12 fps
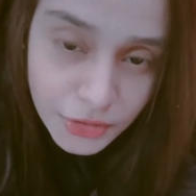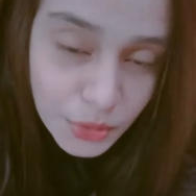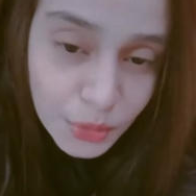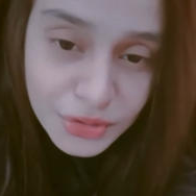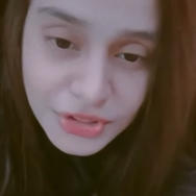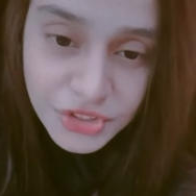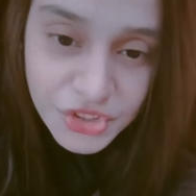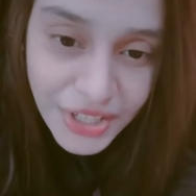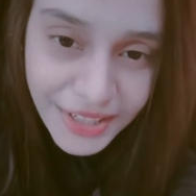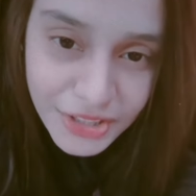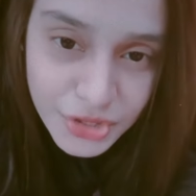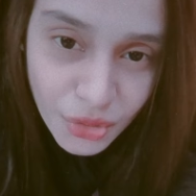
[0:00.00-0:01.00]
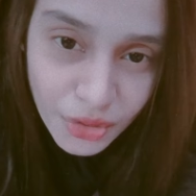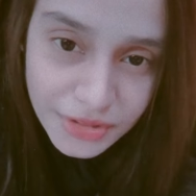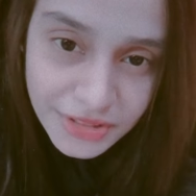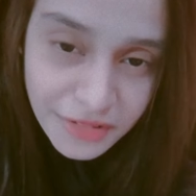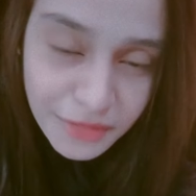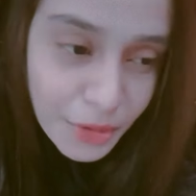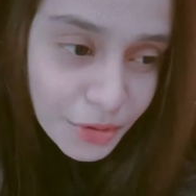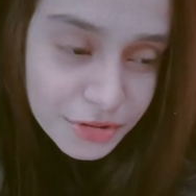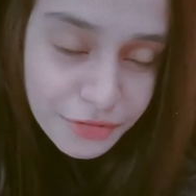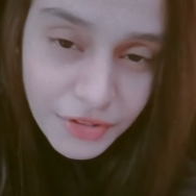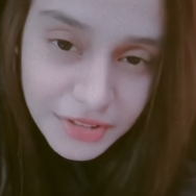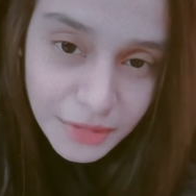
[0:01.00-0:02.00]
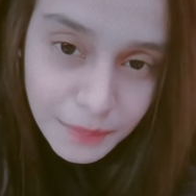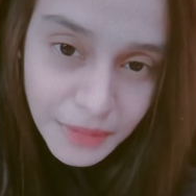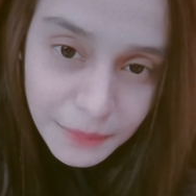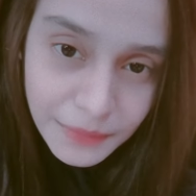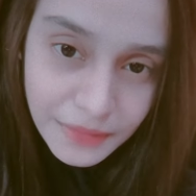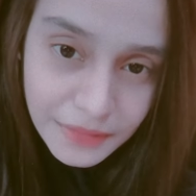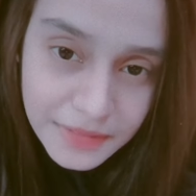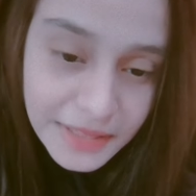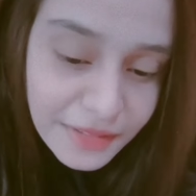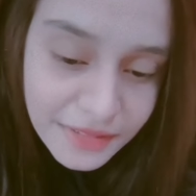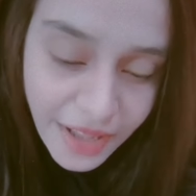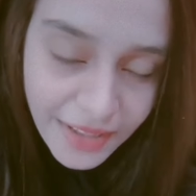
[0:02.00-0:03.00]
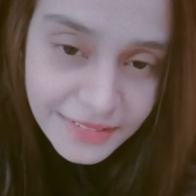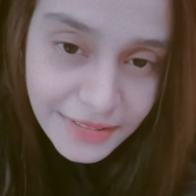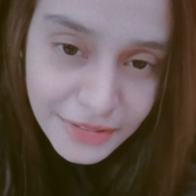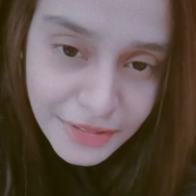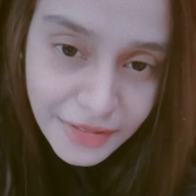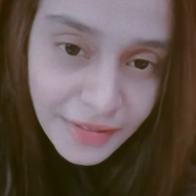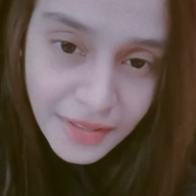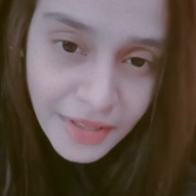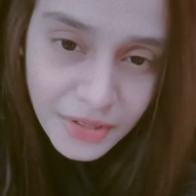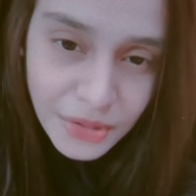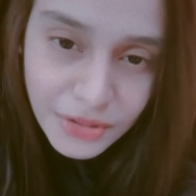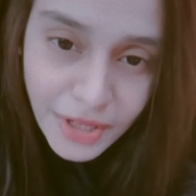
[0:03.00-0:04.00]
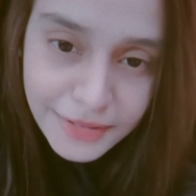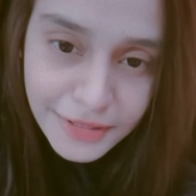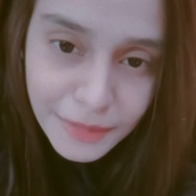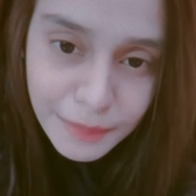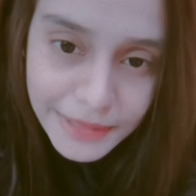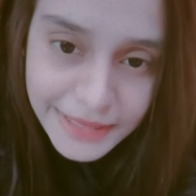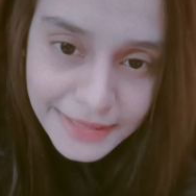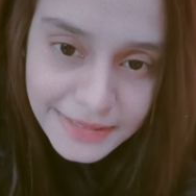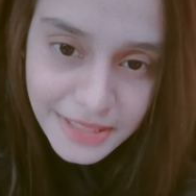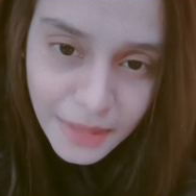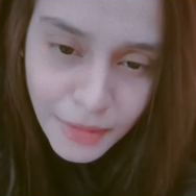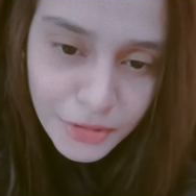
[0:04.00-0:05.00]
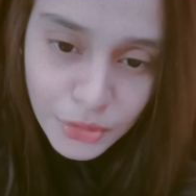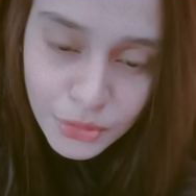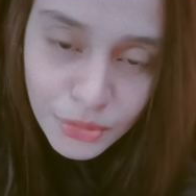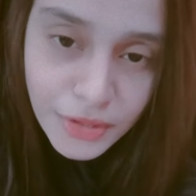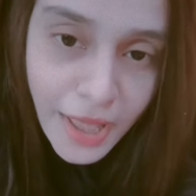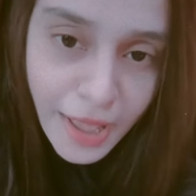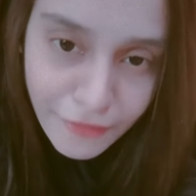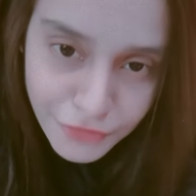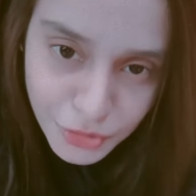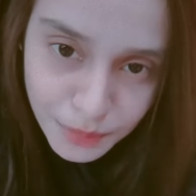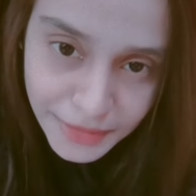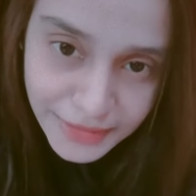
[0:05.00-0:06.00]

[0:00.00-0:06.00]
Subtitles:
Don't change yourself because of other people. You're not gonna please them, and you don't have to